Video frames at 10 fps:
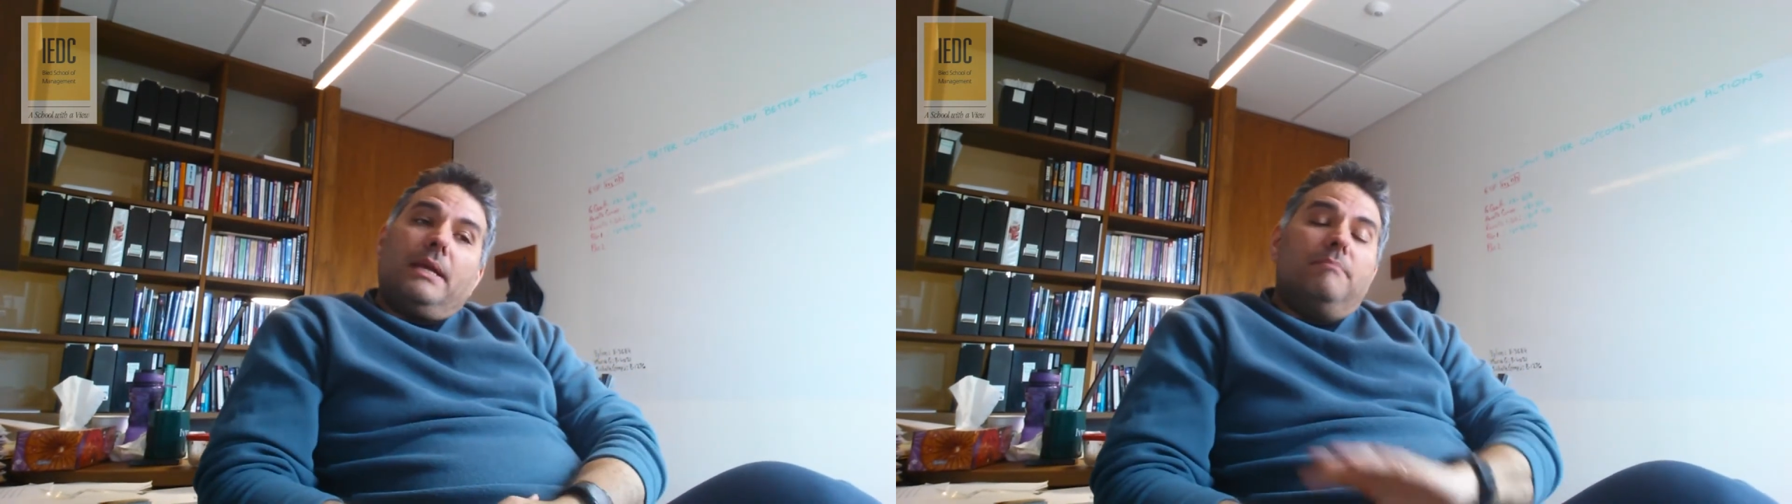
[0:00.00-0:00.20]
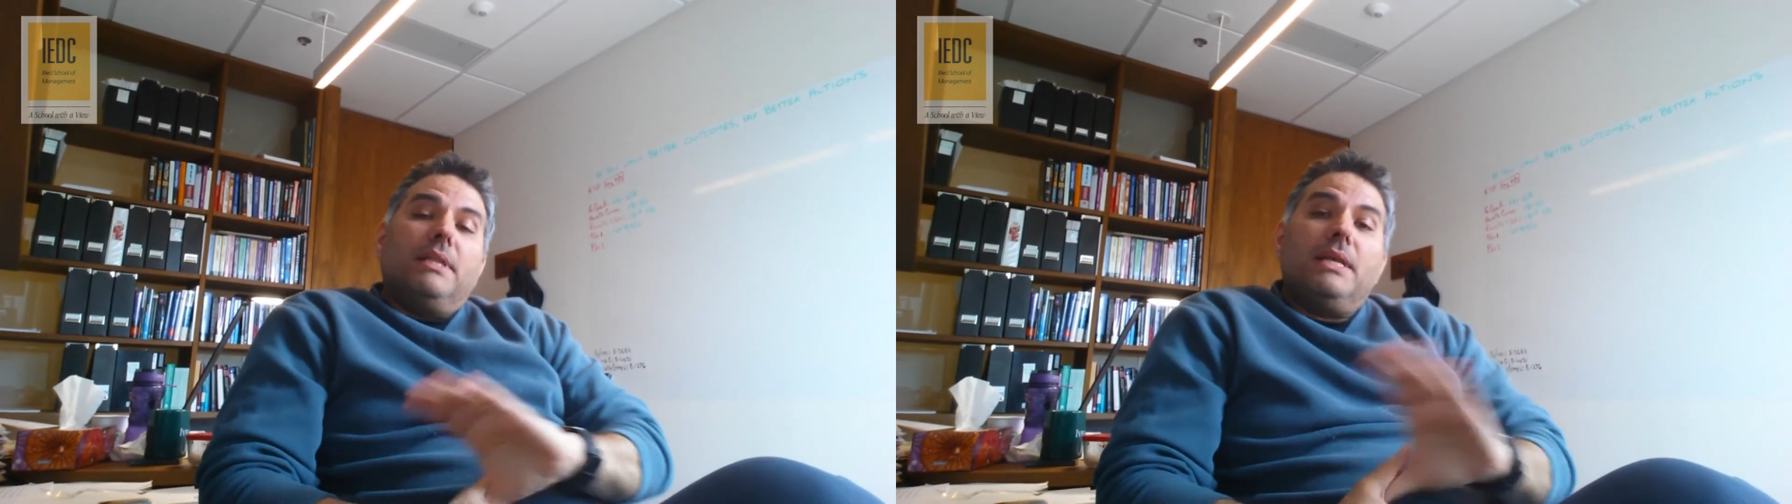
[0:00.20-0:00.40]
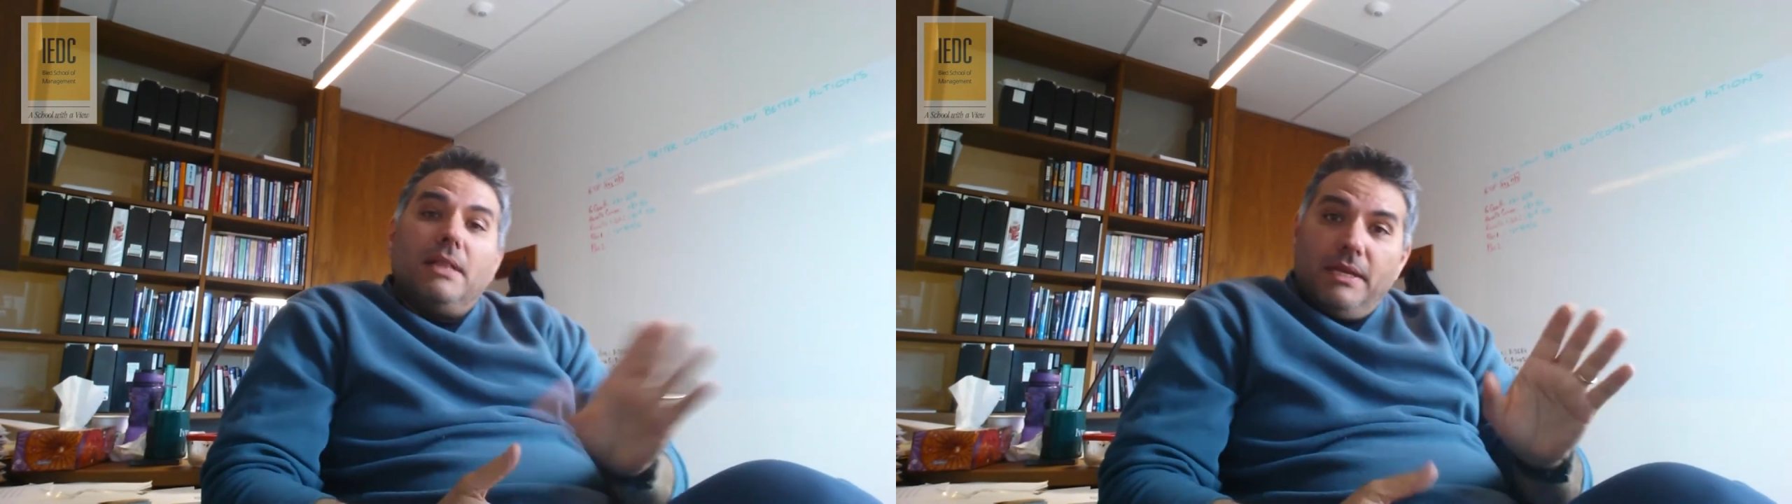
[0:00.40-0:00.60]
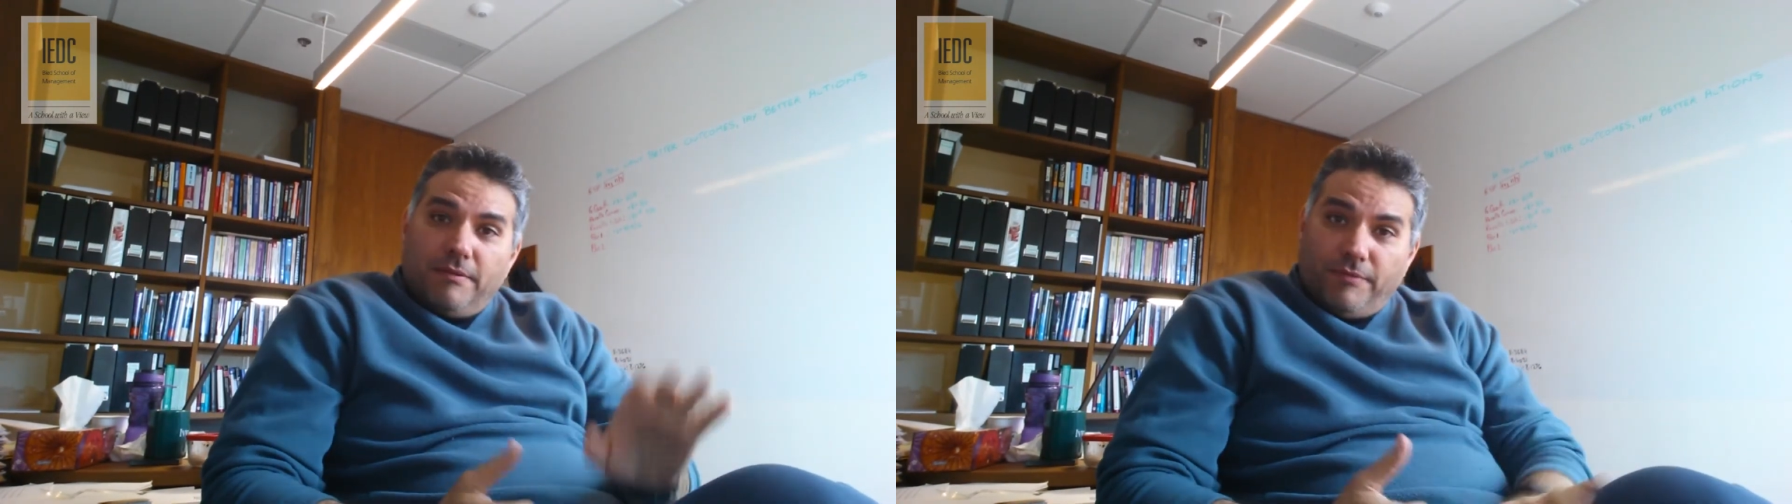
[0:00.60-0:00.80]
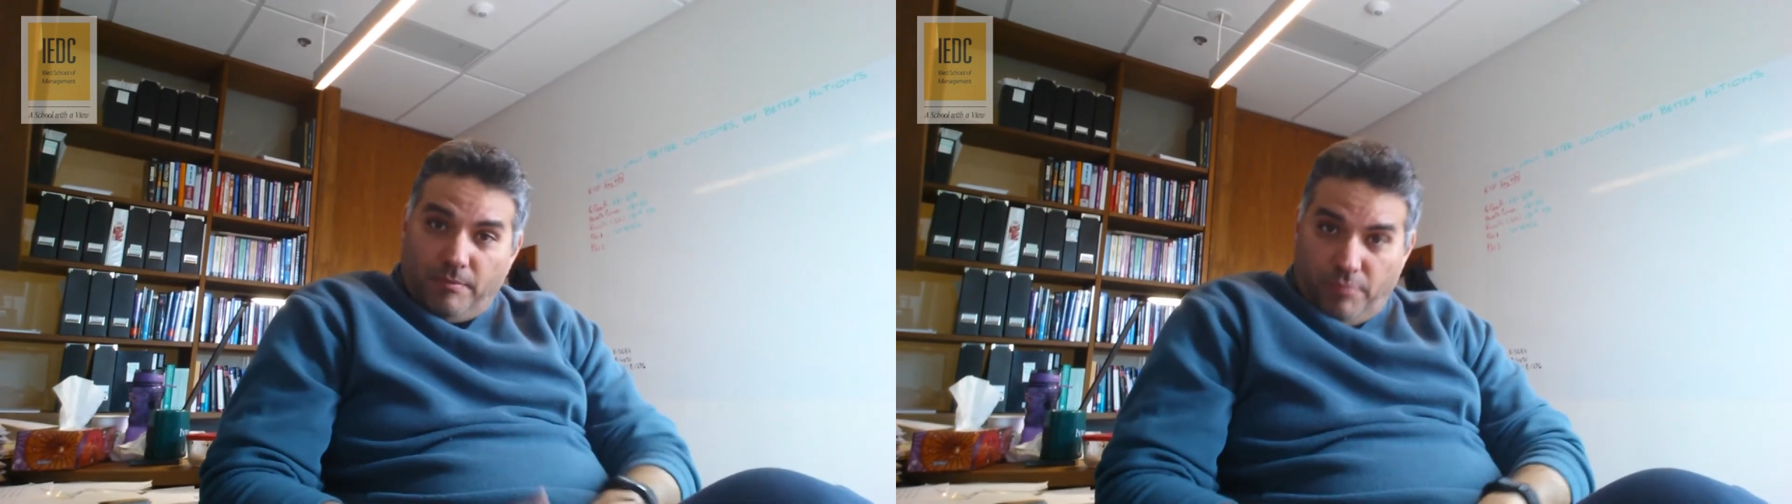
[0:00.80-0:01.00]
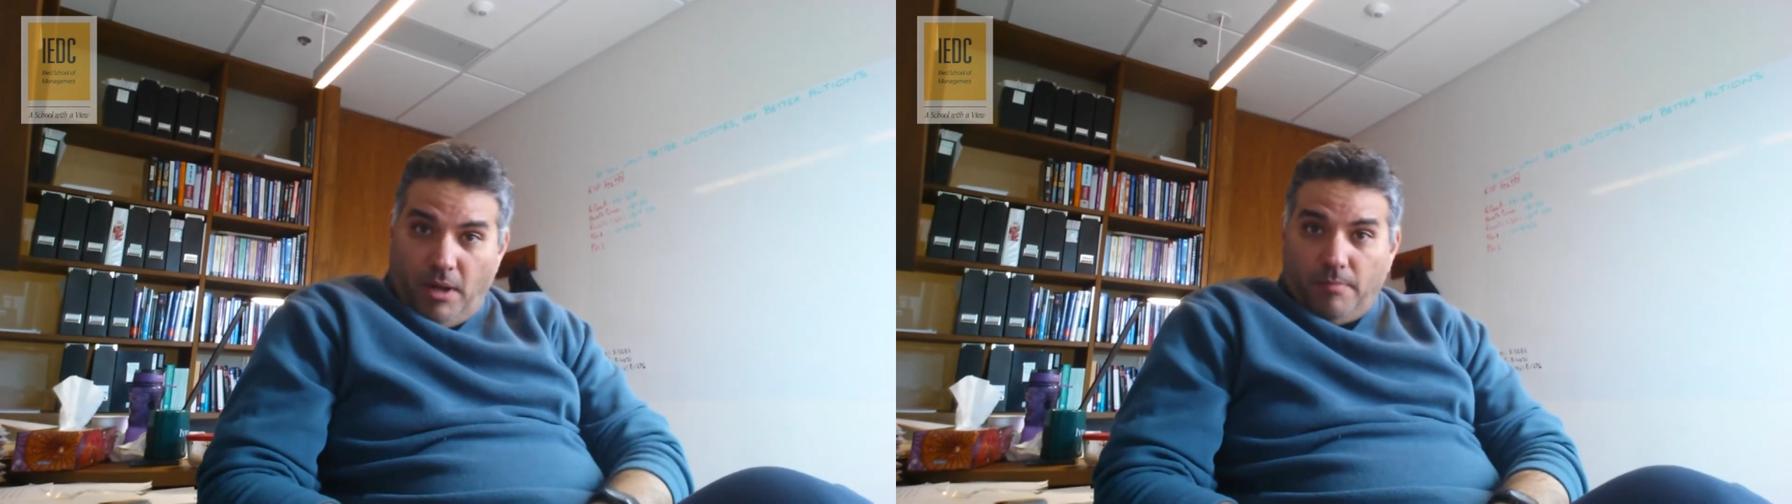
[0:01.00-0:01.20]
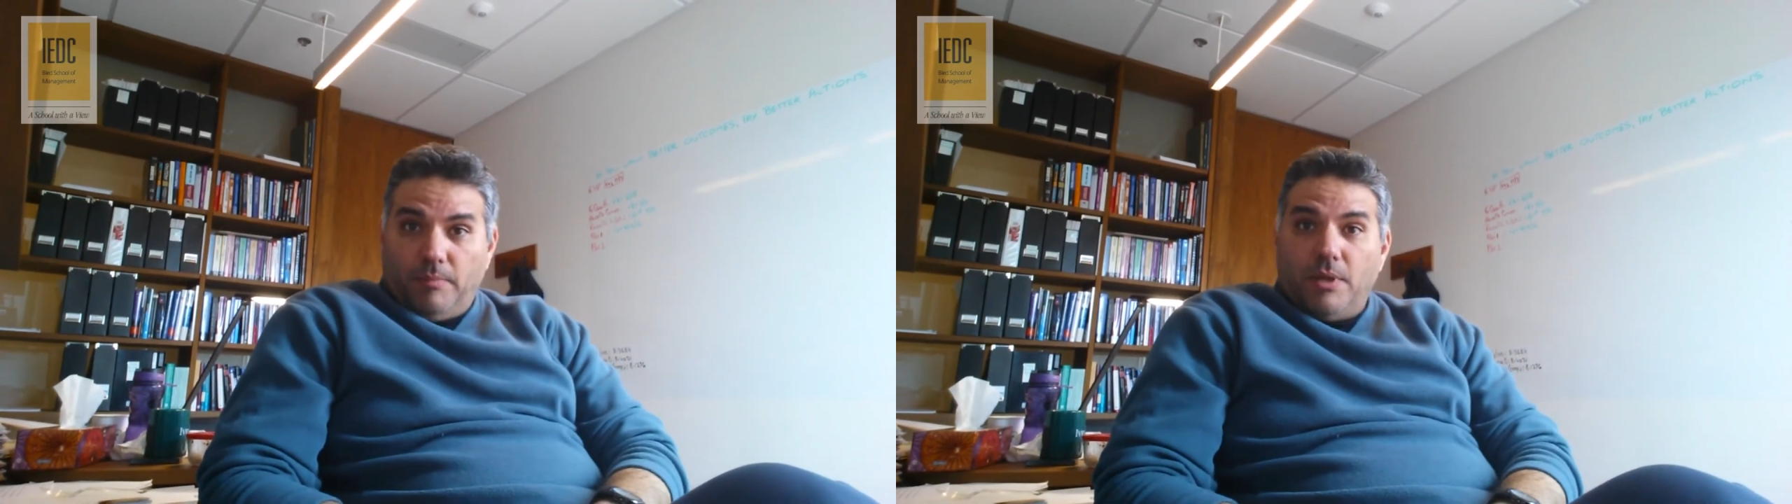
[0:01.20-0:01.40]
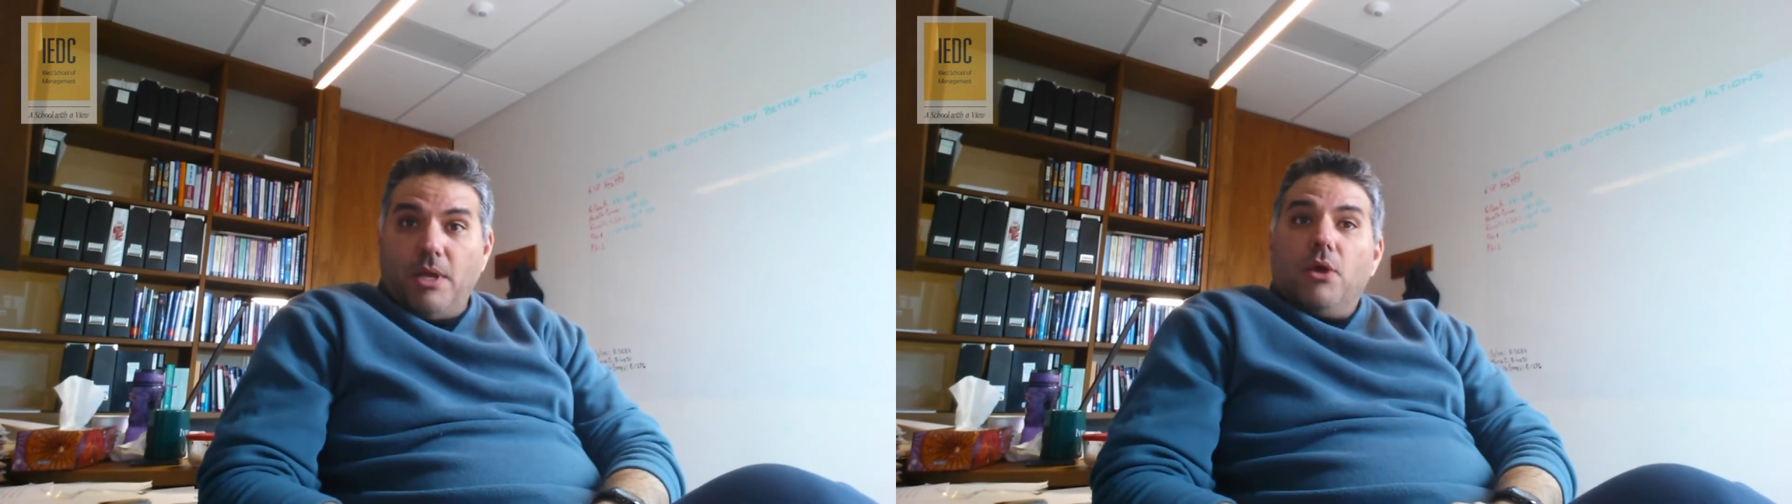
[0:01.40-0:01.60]
completely different
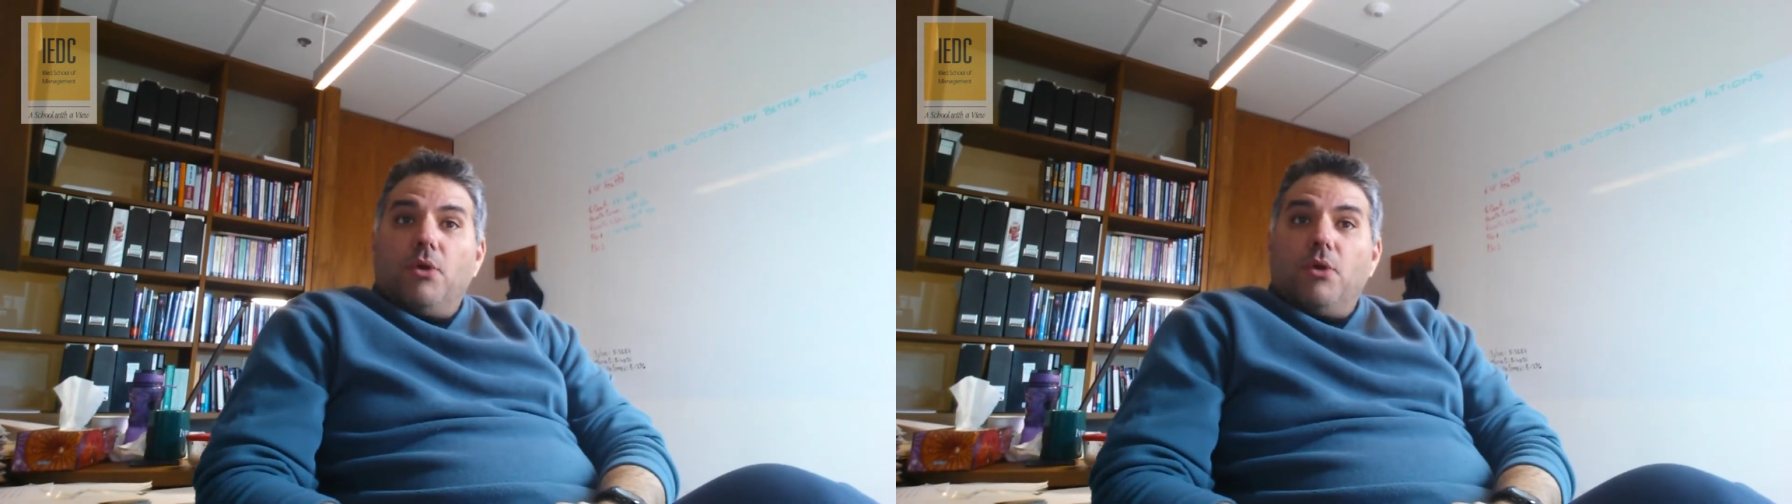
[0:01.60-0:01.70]
problem,